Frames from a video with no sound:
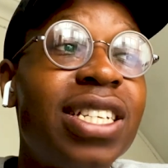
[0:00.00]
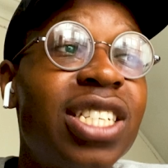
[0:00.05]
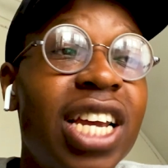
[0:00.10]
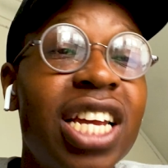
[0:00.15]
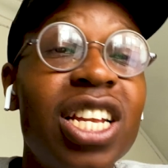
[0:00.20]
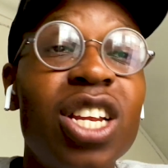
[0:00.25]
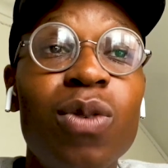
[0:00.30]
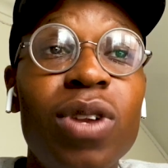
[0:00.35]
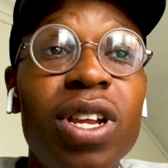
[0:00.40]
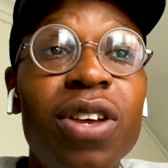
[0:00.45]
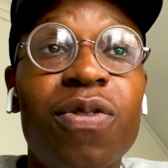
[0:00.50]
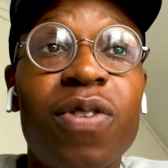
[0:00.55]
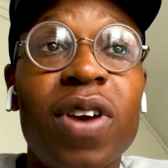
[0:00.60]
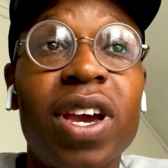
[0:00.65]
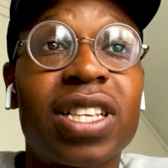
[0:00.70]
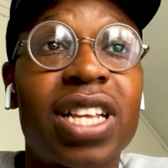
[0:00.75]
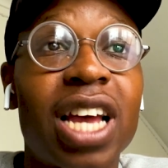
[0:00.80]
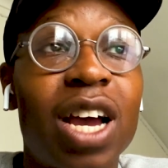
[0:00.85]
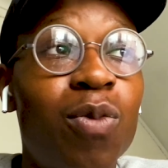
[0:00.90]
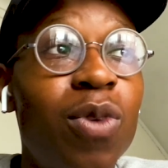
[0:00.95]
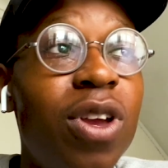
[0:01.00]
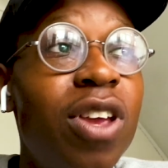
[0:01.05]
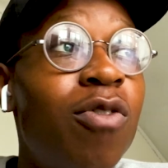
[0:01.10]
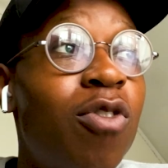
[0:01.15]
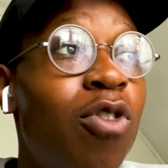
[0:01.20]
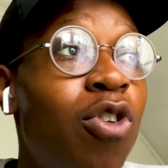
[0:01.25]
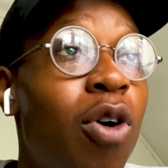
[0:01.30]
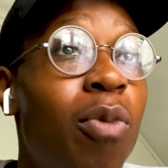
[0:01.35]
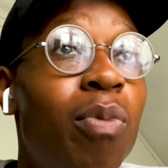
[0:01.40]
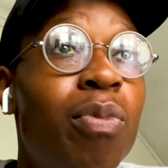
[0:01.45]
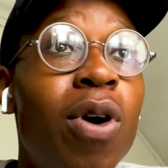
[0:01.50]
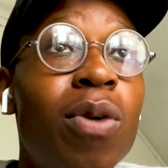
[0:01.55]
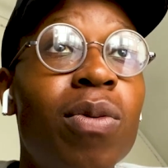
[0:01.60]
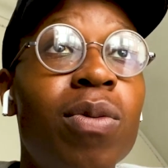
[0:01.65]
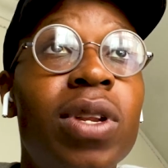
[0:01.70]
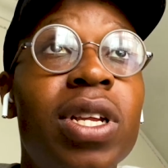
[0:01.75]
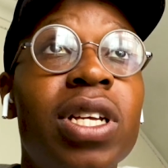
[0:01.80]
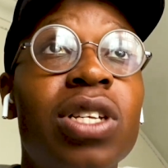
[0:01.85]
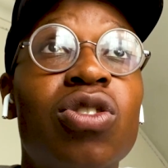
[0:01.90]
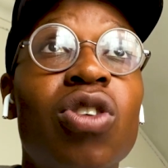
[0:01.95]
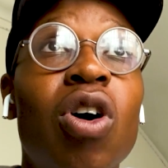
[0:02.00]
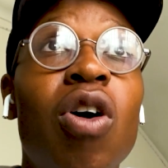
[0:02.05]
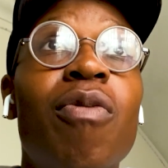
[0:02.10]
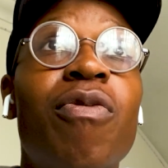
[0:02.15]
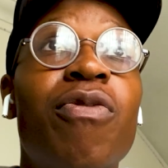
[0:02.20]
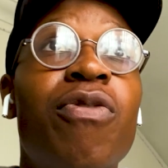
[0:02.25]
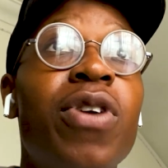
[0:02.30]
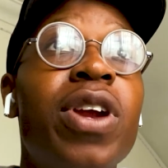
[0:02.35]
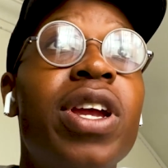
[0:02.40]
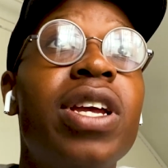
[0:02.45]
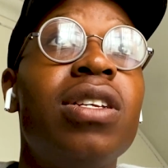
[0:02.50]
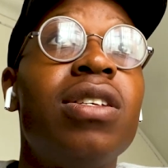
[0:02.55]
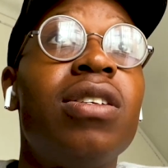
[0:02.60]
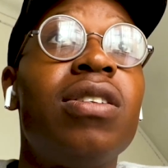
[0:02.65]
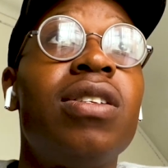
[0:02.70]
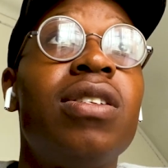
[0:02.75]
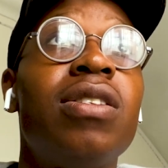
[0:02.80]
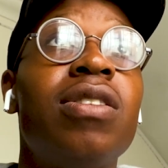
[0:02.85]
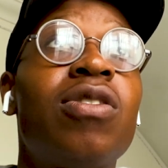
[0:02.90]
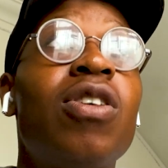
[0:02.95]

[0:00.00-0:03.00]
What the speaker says: I genuinely think that we've got probably top three